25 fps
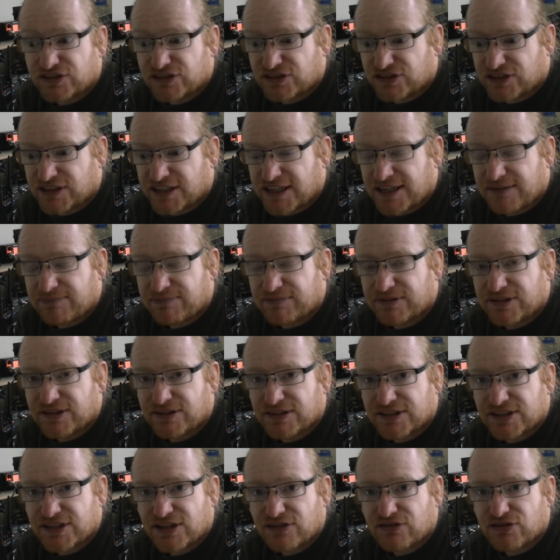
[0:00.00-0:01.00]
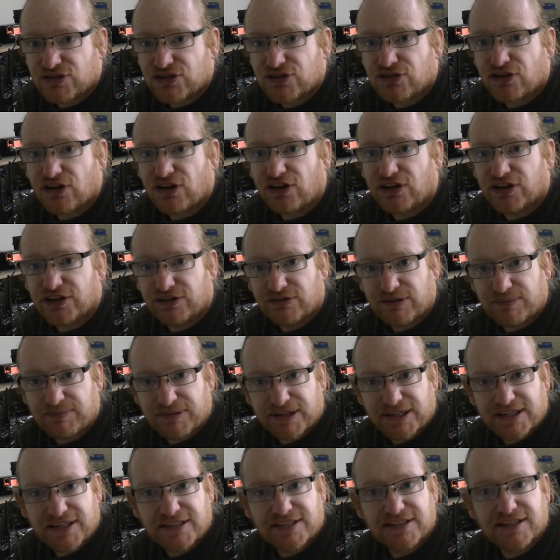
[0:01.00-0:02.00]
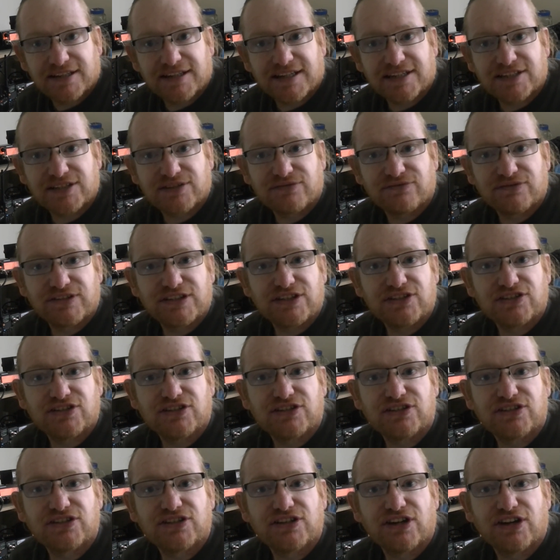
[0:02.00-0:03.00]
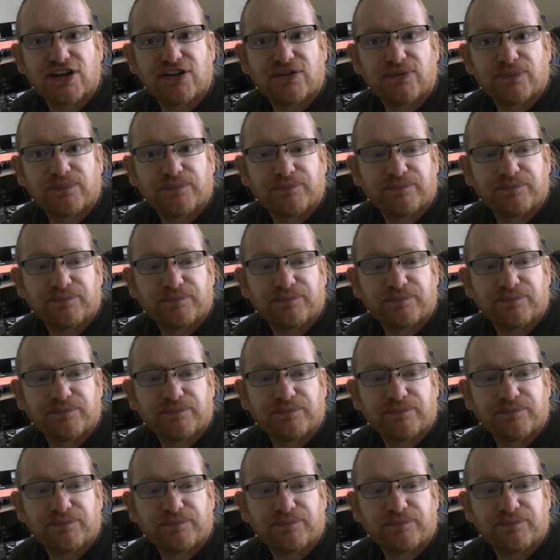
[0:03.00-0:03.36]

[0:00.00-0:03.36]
Keep QSOs short on a repeater, that's something you should do.